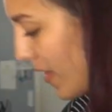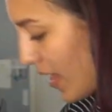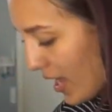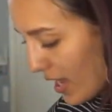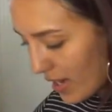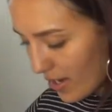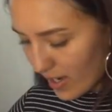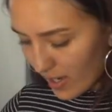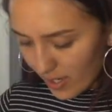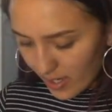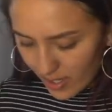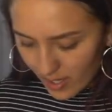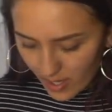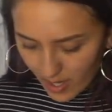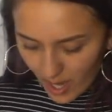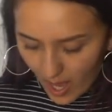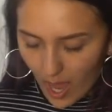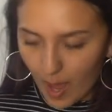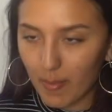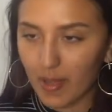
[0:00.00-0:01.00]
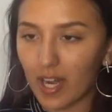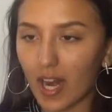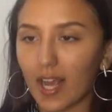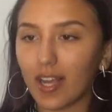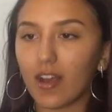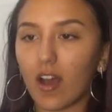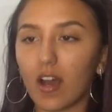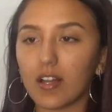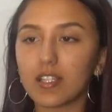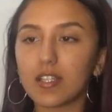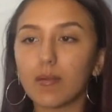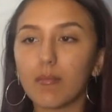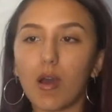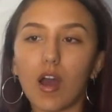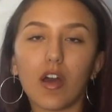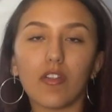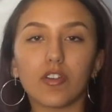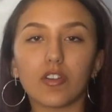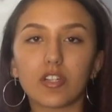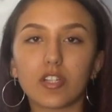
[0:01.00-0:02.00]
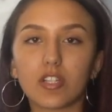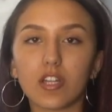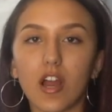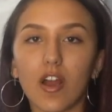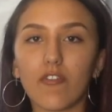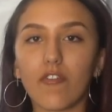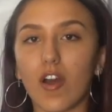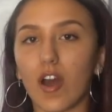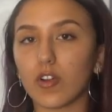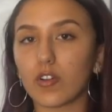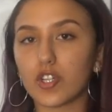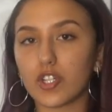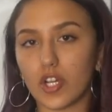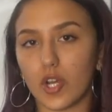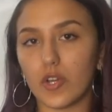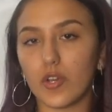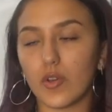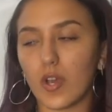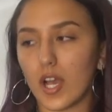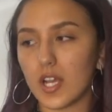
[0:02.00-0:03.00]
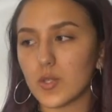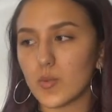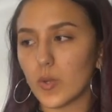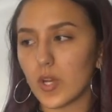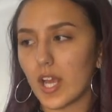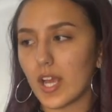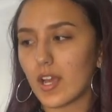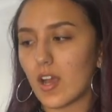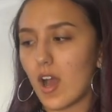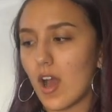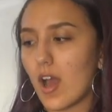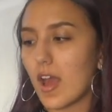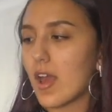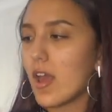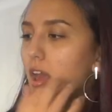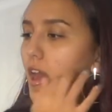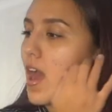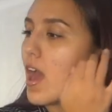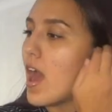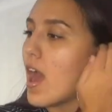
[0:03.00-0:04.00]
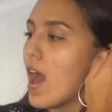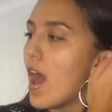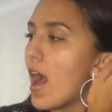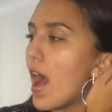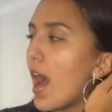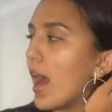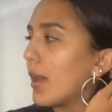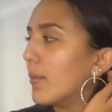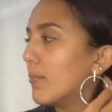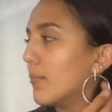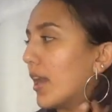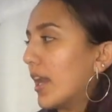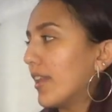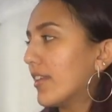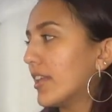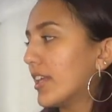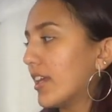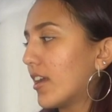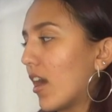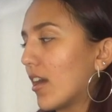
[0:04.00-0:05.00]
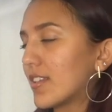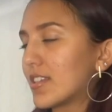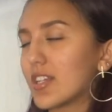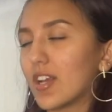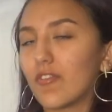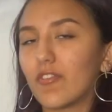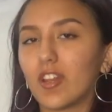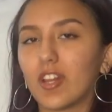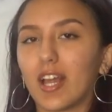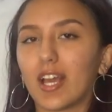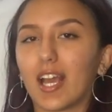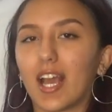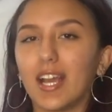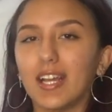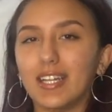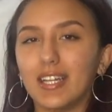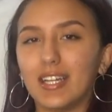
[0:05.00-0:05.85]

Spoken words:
Then, I mean, I got some other stuff. I'll show you guys what I got. I mainly got stuff that like I